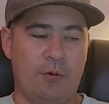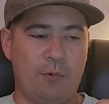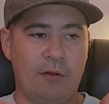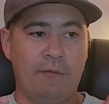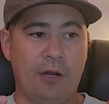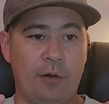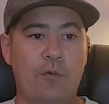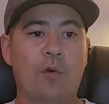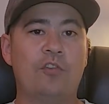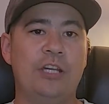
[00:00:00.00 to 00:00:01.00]
But we were very
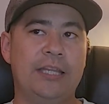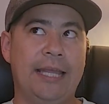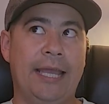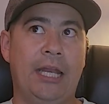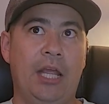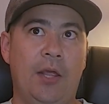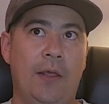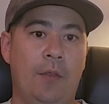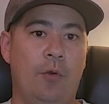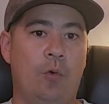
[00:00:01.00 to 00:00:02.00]
fortunate that
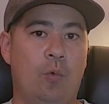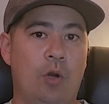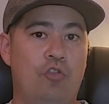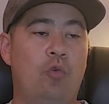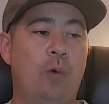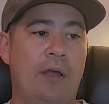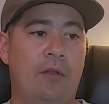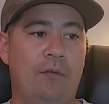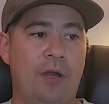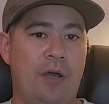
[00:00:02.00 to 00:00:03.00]
there were
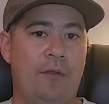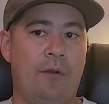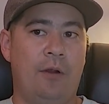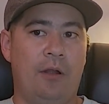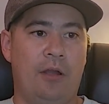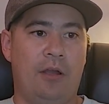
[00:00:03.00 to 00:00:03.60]
12 other